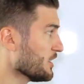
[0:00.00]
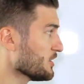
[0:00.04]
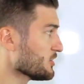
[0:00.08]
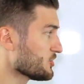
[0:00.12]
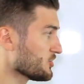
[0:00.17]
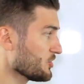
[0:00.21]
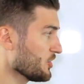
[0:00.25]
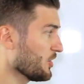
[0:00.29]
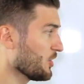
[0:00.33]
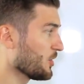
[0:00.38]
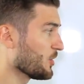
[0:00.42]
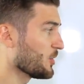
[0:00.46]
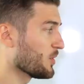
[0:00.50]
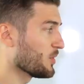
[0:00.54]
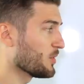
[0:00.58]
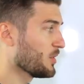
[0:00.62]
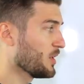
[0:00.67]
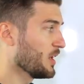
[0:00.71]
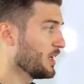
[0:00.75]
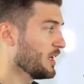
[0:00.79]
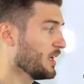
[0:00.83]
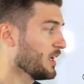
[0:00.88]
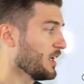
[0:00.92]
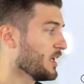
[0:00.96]

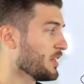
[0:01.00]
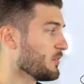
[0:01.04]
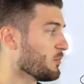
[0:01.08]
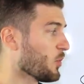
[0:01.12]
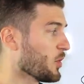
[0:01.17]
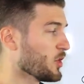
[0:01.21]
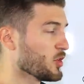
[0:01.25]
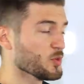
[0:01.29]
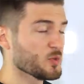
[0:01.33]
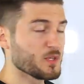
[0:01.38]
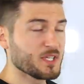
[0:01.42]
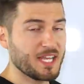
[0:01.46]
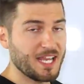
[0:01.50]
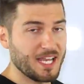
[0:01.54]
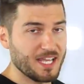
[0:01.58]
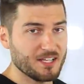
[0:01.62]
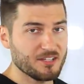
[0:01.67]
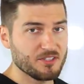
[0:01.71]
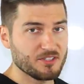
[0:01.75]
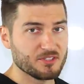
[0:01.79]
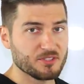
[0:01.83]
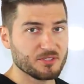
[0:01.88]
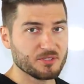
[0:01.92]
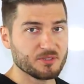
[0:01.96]
So what you
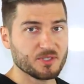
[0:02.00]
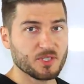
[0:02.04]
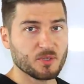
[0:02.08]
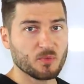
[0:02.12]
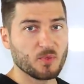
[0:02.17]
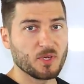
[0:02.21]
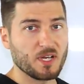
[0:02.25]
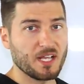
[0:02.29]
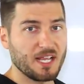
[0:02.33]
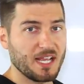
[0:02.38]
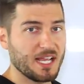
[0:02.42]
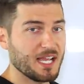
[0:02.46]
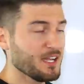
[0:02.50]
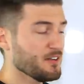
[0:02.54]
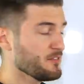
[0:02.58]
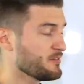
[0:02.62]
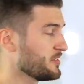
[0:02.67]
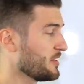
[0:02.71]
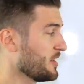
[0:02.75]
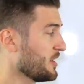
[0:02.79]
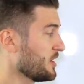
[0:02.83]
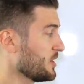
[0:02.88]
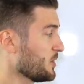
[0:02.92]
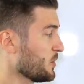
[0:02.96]
can do, and what I
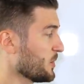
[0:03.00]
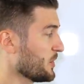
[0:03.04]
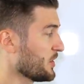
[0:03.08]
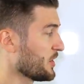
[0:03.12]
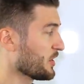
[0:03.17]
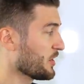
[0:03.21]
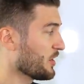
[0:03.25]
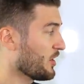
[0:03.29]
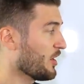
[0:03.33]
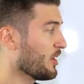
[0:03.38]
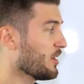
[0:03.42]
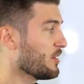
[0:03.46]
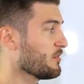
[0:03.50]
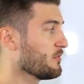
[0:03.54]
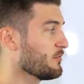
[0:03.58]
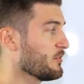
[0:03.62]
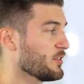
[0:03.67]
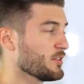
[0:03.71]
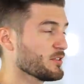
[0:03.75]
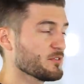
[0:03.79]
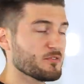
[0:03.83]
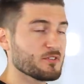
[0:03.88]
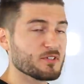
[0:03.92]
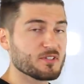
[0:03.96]
have done with the car
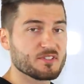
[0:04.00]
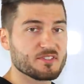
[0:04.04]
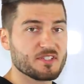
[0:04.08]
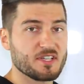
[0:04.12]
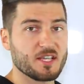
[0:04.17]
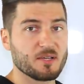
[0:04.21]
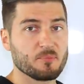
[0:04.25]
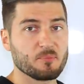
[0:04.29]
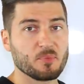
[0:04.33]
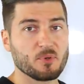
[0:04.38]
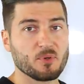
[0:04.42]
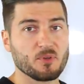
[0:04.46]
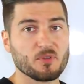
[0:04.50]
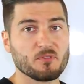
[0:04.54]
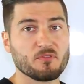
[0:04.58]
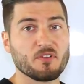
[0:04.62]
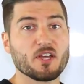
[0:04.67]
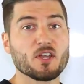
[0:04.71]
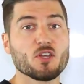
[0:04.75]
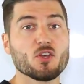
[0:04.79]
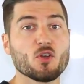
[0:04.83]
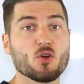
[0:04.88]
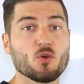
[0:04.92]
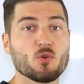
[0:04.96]
fund, for example, if
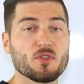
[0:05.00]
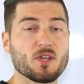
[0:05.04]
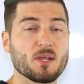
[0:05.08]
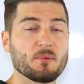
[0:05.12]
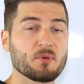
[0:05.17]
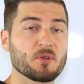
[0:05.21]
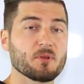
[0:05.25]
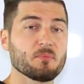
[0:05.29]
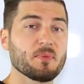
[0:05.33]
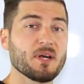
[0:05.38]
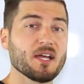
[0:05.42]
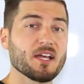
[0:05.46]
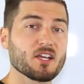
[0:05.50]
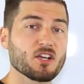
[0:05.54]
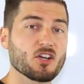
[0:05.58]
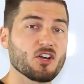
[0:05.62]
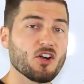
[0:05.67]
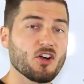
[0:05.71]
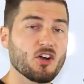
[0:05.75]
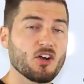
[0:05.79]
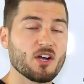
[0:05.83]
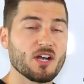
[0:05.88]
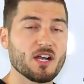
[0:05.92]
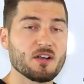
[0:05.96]
I know that I'm going to buy a
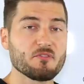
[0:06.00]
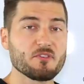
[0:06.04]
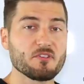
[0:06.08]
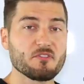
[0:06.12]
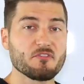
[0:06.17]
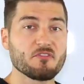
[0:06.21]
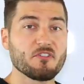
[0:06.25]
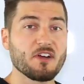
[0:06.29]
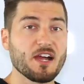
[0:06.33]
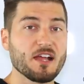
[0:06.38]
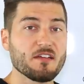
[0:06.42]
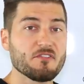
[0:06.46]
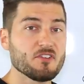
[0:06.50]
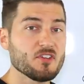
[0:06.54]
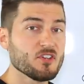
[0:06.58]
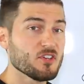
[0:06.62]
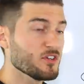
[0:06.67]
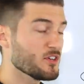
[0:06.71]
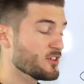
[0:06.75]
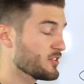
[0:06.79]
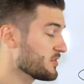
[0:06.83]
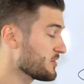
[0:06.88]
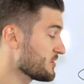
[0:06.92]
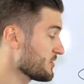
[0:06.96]
car every 5
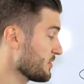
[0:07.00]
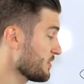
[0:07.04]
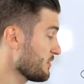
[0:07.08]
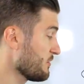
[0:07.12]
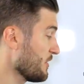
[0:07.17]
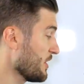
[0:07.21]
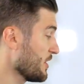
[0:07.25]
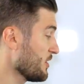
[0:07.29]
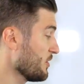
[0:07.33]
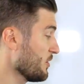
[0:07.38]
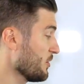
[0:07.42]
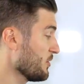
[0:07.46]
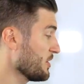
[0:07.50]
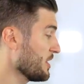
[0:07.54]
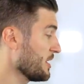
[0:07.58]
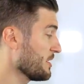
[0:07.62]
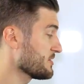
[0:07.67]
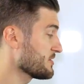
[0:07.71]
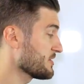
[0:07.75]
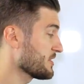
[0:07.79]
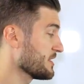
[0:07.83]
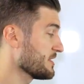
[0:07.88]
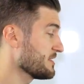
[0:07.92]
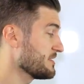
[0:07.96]
years, or if I know that
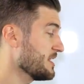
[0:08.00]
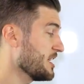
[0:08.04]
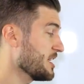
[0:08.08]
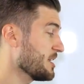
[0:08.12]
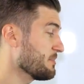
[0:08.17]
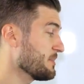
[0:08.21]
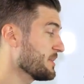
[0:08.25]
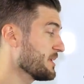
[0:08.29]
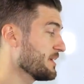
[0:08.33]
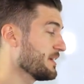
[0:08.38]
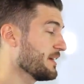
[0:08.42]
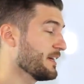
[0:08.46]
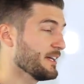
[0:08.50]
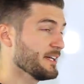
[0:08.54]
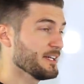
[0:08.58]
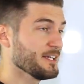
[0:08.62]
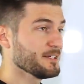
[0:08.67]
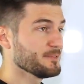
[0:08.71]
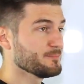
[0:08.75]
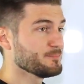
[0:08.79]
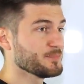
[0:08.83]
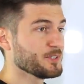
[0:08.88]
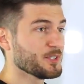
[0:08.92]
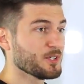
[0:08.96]
it's going to take me,
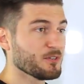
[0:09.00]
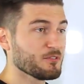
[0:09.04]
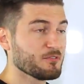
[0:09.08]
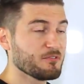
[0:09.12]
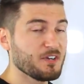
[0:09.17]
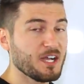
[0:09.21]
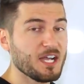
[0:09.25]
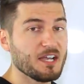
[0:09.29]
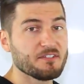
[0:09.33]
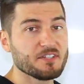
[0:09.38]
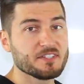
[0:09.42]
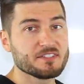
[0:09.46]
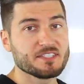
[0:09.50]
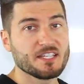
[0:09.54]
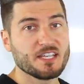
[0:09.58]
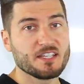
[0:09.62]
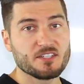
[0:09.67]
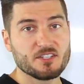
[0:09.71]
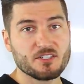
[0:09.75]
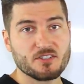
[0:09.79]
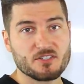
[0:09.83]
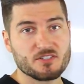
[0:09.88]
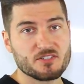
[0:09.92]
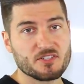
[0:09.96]
you know, 5 to
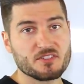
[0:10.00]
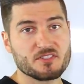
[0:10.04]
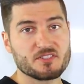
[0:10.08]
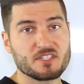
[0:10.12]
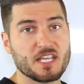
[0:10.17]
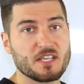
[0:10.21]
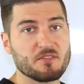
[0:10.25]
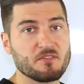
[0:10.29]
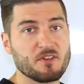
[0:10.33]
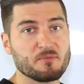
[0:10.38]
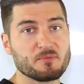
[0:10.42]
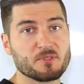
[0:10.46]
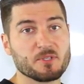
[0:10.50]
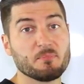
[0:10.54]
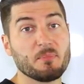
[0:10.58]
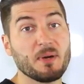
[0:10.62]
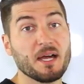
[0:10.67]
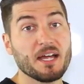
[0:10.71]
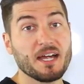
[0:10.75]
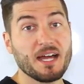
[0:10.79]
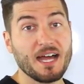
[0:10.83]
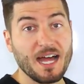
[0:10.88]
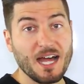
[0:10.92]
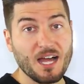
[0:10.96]
10 years to save up to
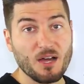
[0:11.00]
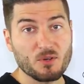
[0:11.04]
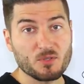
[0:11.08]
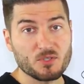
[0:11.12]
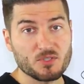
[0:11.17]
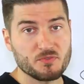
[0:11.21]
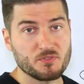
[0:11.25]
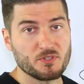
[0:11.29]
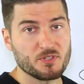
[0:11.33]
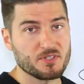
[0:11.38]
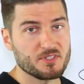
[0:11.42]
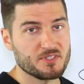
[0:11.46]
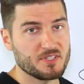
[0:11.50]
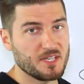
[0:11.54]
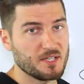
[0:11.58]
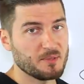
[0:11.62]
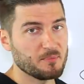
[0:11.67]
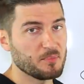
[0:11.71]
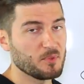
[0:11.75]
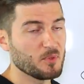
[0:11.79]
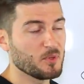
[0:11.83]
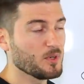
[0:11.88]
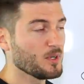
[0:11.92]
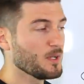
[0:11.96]
buy a house, for
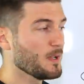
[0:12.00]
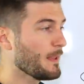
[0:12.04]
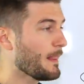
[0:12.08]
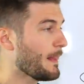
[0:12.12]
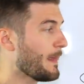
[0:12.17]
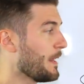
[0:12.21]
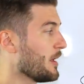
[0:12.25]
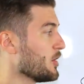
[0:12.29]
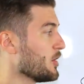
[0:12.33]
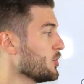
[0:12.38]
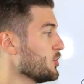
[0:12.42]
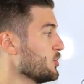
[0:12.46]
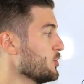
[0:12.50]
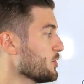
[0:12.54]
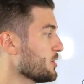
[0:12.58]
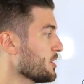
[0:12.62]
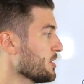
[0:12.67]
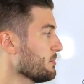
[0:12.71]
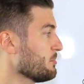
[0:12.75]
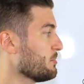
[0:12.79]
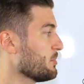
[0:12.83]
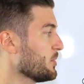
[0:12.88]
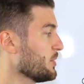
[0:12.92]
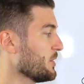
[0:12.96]
example, you
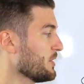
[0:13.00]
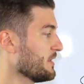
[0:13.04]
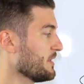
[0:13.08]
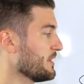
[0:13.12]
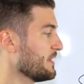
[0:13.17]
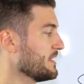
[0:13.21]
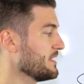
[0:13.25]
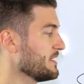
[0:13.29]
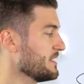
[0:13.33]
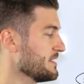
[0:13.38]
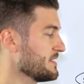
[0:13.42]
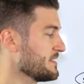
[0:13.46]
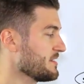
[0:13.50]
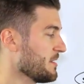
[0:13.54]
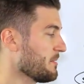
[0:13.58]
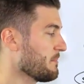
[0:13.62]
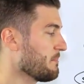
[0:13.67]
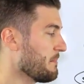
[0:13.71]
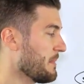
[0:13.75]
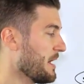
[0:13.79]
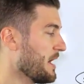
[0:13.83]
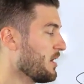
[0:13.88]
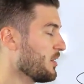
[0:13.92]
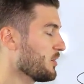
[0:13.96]
can put these
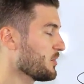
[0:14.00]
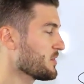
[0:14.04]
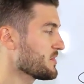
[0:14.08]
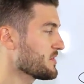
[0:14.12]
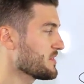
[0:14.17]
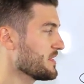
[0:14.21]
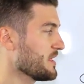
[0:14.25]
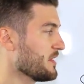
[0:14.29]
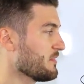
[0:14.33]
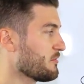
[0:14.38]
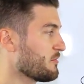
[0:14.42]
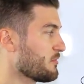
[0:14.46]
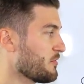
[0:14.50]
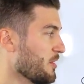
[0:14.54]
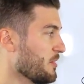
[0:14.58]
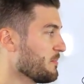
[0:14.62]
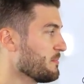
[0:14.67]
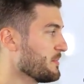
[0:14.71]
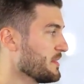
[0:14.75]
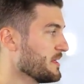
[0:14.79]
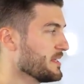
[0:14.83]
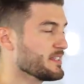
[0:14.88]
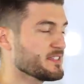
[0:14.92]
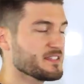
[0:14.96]
amounts
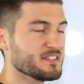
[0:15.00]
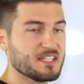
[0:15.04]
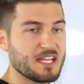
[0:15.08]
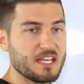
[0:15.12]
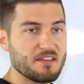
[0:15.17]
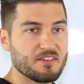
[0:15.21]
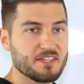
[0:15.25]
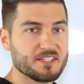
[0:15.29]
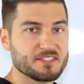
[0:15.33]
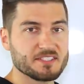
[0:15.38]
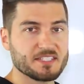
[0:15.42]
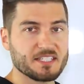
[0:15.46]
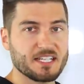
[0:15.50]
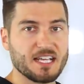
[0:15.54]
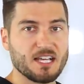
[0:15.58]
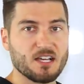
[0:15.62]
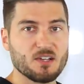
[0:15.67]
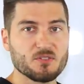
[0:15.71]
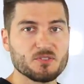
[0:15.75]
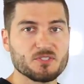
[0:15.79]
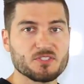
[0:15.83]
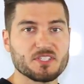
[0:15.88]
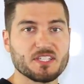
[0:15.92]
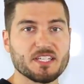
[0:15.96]
from these savings
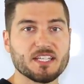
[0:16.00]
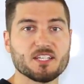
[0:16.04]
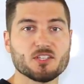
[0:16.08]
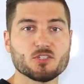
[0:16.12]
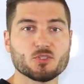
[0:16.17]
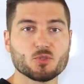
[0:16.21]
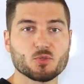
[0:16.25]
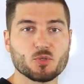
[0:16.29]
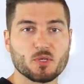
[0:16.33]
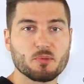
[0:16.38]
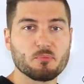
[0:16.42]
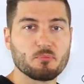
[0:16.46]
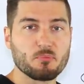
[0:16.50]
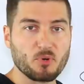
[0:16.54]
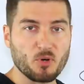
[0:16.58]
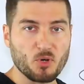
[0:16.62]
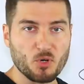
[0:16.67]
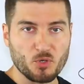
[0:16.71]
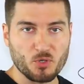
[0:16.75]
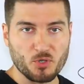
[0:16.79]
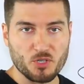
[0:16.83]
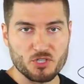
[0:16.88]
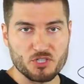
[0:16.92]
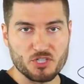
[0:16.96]
accounts into a
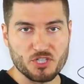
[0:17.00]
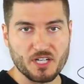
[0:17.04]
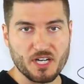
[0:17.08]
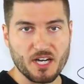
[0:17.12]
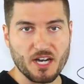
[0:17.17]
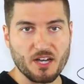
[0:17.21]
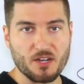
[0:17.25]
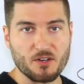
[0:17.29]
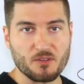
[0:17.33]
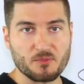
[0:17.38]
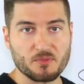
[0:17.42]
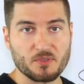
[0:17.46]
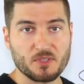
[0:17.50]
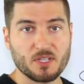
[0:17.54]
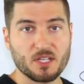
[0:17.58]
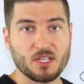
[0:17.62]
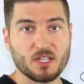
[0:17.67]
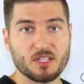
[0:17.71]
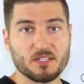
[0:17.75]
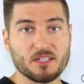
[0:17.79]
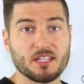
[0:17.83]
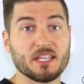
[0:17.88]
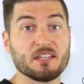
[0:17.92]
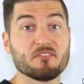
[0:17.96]
brokerage account,
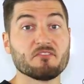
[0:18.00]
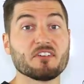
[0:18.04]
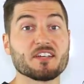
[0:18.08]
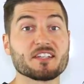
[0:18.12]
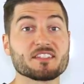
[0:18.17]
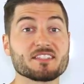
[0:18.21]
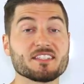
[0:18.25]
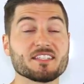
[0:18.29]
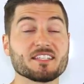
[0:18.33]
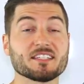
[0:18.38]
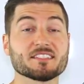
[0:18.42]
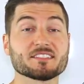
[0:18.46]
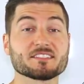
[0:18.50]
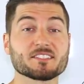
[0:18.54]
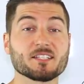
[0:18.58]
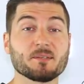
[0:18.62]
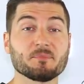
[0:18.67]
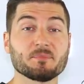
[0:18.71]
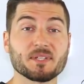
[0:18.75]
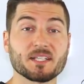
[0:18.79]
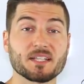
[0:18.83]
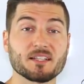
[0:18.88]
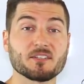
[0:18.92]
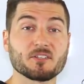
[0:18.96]
investing in
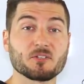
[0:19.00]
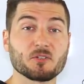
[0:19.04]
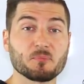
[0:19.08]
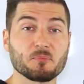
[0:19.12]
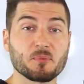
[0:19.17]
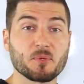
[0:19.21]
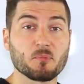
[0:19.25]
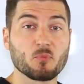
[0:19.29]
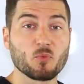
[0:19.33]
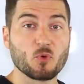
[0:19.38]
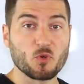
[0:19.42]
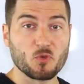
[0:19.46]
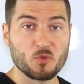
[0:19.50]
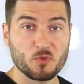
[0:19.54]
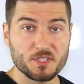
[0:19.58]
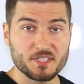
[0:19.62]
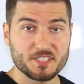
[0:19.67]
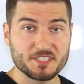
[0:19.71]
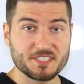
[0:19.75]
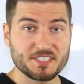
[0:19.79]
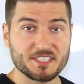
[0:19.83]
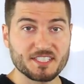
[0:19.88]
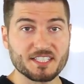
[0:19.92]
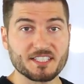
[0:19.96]
something a little bit more
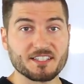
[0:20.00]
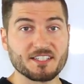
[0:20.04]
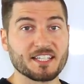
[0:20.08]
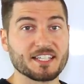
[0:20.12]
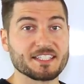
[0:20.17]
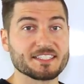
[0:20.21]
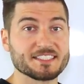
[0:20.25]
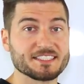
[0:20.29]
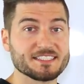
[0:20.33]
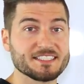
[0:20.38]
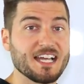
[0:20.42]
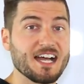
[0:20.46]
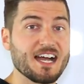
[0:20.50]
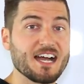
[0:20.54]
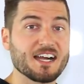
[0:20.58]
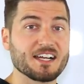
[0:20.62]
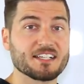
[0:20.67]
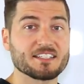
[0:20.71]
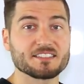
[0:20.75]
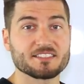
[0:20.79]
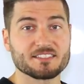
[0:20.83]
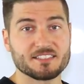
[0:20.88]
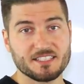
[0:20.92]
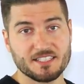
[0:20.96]
risky like
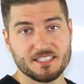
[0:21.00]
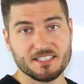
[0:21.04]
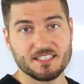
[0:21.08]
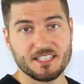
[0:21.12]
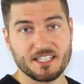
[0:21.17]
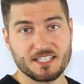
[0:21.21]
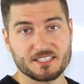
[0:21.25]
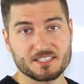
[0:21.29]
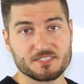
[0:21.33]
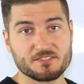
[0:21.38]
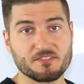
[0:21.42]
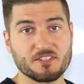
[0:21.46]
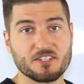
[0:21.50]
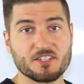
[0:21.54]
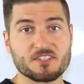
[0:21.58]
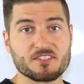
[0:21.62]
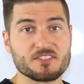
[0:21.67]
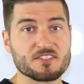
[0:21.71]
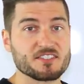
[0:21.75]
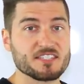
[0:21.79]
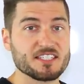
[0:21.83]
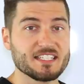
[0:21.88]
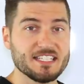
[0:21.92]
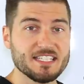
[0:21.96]
stocks, index
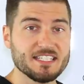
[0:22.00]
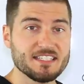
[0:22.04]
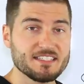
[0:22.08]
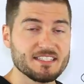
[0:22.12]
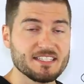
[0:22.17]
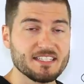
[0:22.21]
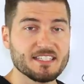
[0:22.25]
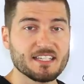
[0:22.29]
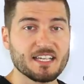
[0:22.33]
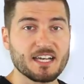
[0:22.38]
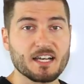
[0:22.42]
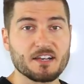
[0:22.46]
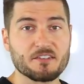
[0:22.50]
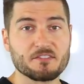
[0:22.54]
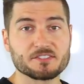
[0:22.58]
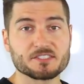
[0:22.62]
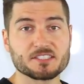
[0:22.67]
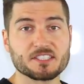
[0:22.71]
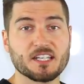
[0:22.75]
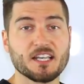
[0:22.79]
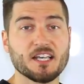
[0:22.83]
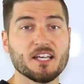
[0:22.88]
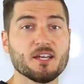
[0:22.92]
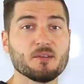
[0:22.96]
funds,
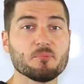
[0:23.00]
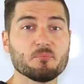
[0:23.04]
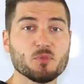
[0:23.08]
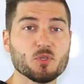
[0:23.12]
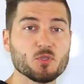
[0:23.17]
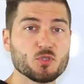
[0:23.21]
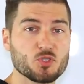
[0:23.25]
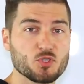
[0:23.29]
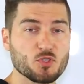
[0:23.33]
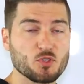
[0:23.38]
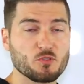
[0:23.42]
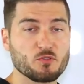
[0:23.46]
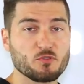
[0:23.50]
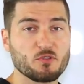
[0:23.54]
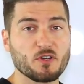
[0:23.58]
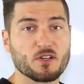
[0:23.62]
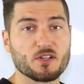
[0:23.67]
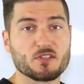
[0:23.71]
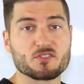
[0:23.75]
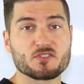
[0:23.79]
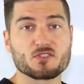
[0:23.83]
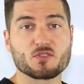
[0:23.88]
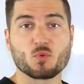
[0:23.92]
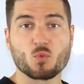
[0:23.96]
ETFs, mutual
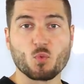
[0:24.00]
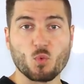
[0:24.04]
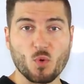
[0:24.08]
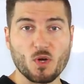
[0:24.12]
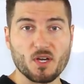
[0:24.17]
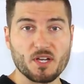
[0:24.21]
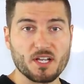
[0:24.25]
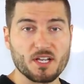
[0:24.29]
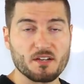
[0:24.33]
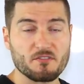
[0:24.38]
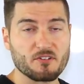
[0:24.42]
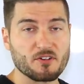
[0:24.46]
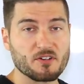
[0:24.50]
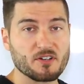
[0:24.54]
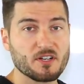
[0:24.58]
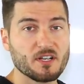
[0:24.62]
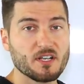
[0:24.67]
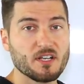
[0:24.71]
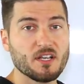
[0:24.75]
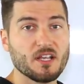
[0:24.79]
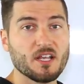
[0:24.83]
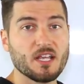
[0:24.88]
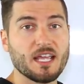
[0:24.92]
funds, whatever.